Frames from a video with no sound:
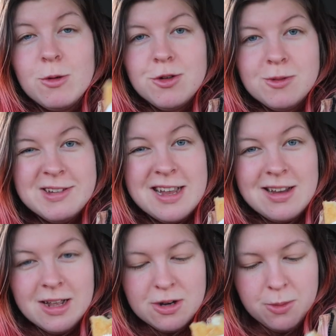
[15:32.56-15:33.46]
I'm on to my
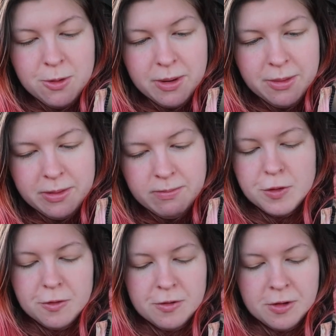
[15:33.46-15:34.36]
second hash brown, by the way.
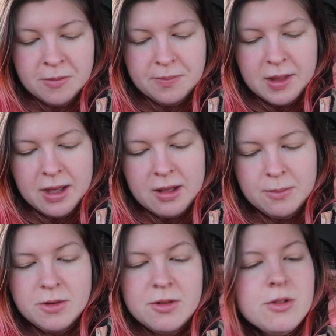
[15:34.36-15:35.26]
Beautiful.
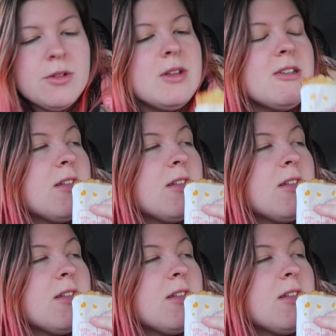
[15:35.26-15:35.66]
Absolutely